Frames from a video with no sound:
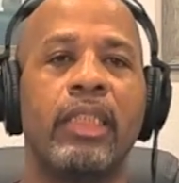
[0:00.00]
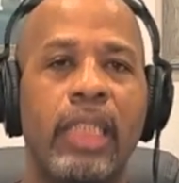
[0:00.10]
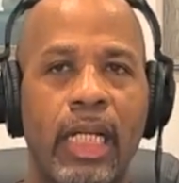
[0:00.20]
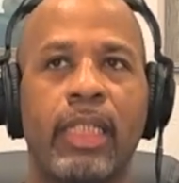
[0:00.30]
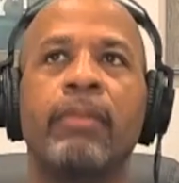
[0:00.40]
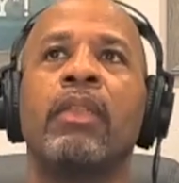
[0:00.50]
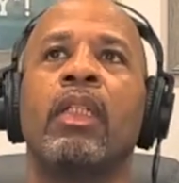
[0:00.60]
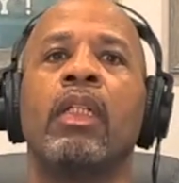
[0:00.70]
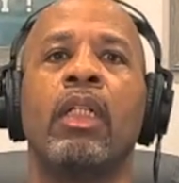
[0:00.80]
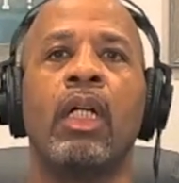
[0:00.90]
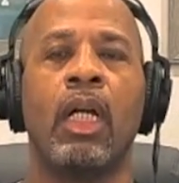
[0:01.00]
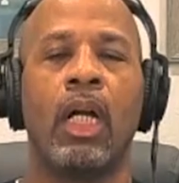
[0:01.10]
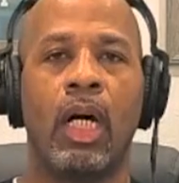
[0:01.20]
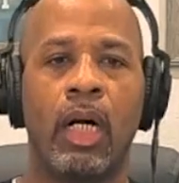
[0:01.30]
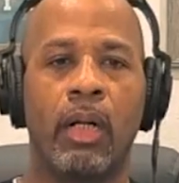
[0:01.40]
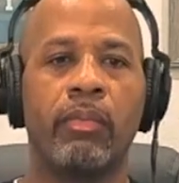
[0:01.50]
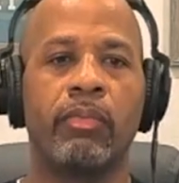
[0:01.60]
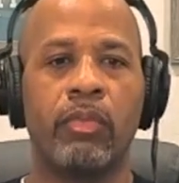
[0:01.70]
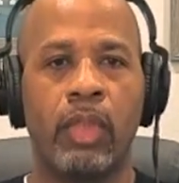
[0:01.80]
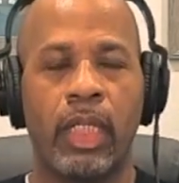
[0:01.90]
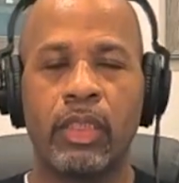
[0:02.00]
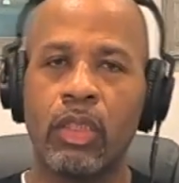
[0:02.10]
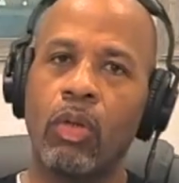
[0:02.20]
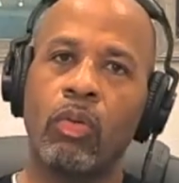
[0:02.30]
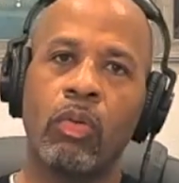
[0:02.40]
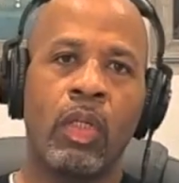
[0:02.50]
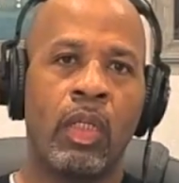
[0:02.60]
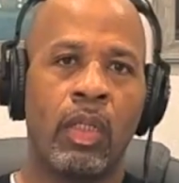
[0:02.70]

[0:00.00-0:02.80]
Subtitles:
done it. And so,